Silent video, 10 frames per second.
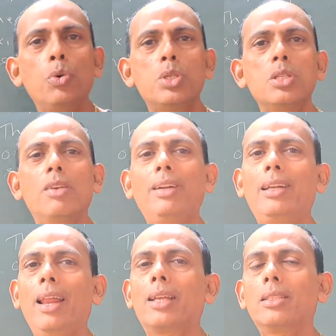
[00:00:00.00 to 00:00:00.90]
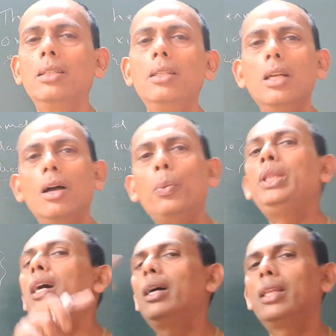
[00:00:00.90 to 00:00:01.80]
forces of attraction
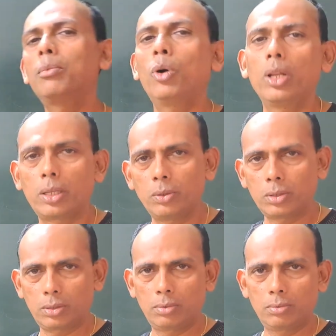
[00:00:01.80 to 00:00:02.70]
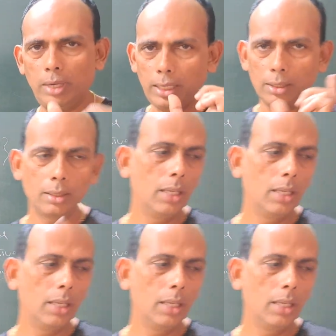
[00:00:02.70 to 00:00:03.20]
with the other molecules, right?